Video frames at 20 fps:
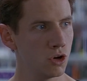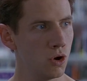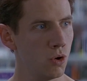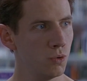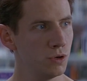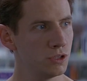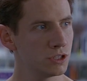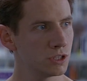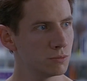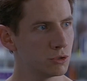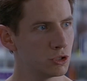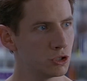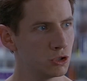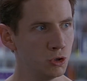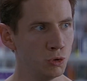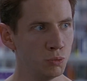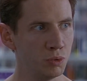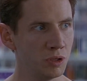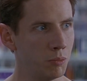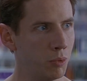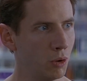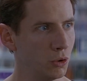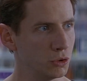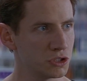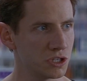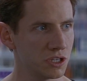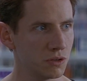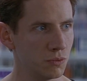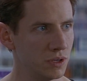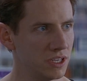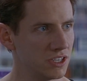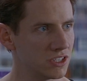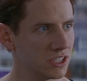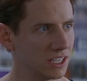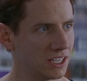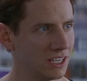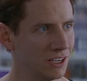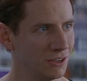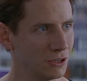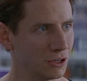always some stupid bullshit reason
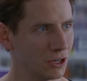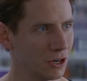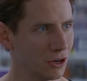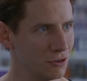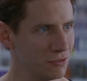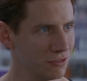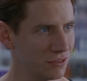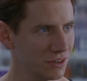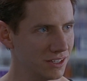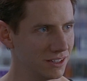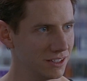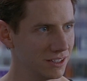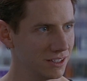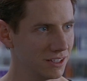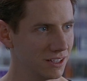to kill your girlfriend.